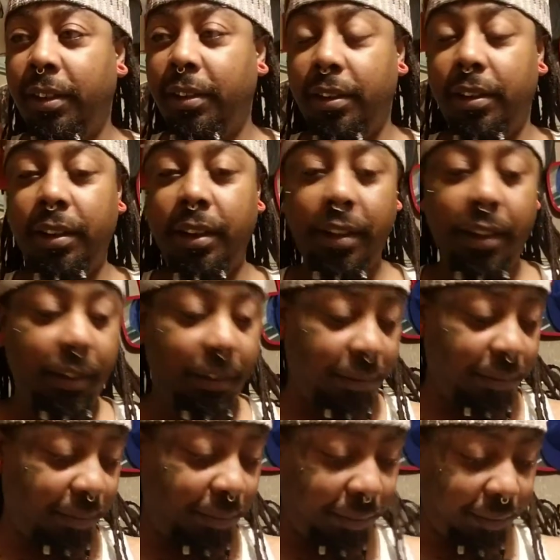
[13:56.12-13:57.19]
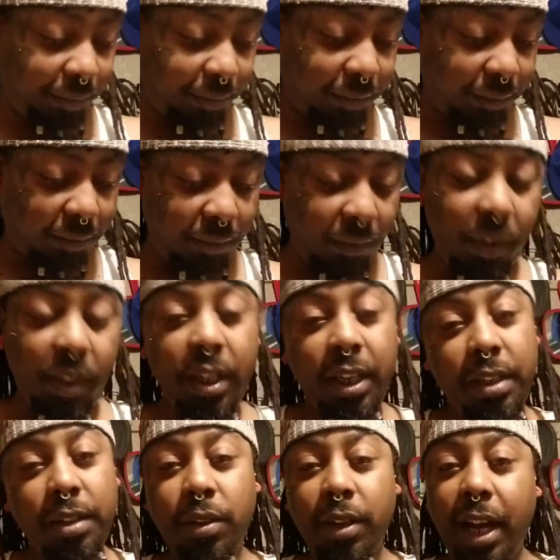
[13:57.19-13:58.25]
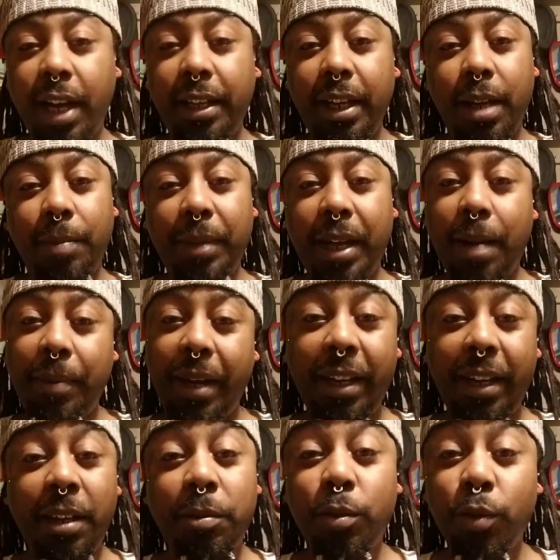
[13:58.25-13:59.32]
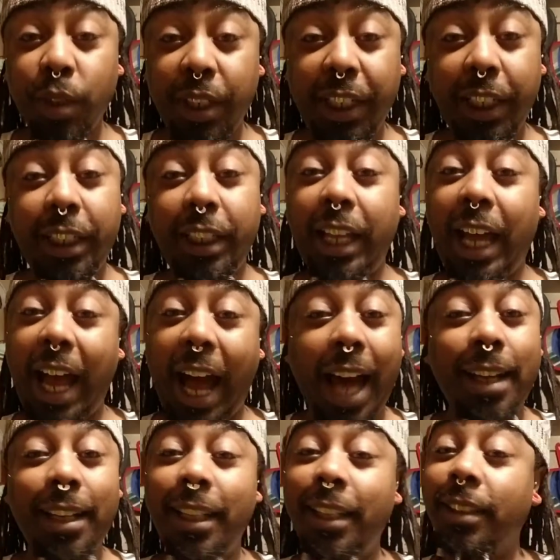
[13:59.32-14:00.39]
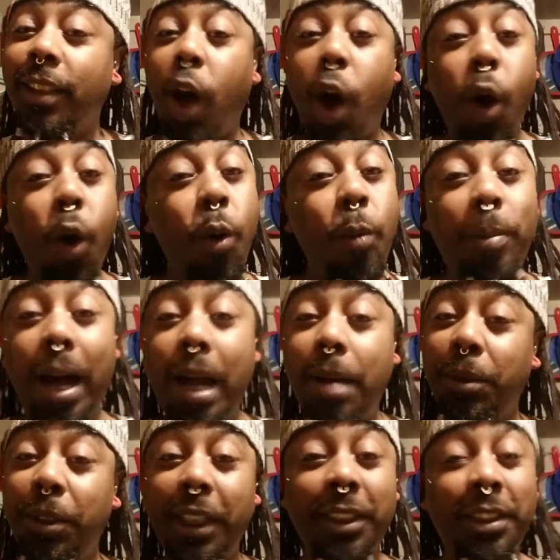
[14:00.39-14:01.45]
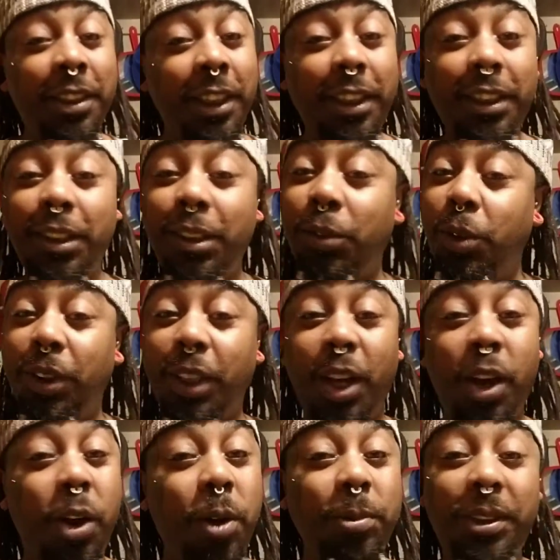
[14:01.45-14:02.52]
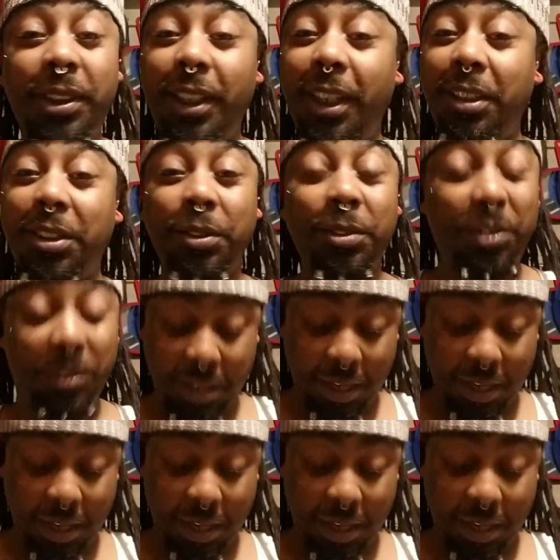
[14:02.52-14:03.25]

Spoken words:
Yeah. He know, goddamn me, I made him read out of his own Bible that Jesus was a homosexual.